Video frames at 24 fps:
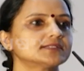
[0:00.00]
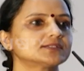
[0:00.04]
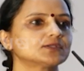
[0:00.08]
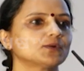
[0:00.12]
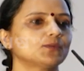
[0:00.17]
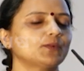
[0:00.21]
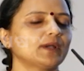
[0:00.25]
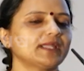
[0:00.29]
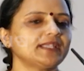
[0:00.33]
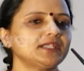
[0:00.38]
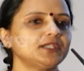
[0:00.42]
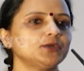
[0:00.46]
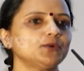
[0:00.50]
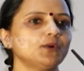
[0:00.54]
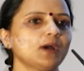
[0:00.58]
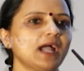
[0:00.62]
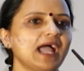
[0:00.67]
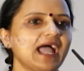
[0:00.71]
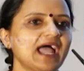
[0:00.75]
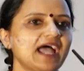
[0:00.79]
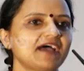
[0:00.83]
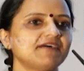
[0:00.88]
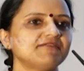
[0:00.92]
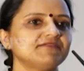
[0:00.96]
So when
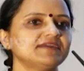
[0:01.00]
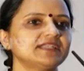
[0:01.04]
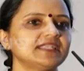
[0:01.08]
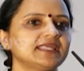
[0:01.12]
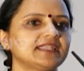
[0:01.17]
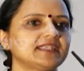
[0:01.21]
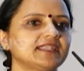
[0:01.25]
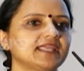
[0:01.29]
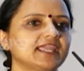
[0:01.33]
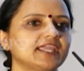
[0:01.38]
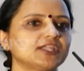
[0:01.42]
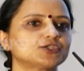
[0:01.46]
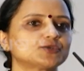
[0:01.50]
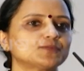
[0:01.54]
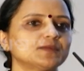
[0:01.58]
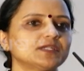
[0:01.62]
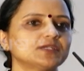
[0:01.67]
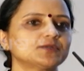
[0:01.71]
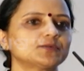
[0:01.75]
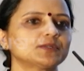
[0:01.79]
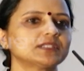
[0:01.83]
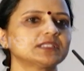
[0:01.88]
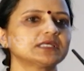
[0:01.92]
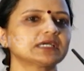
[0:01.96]
you have an
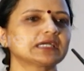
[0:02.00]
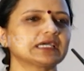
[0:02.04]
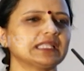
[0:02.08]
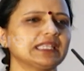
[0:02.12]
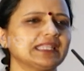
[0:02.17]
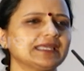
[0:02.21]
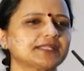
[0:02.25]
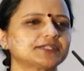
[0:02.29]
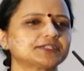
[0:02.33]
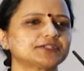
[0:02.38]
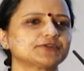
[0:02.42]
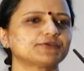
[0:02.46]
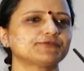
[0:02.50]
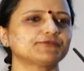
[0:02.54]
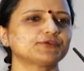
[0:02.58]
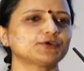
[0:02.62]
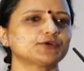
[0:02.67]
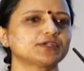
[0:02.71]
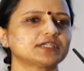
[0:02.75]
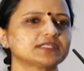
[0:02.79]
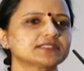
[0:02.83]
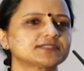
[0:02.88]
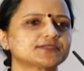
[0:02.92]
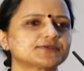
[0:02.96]
engagement with the collector of
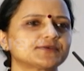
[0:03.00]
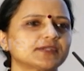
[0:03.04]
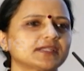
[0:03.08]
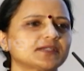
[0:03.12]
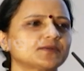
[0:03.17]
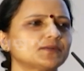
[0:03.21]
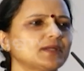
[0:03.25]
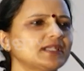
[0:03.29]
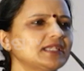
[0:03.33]
your district,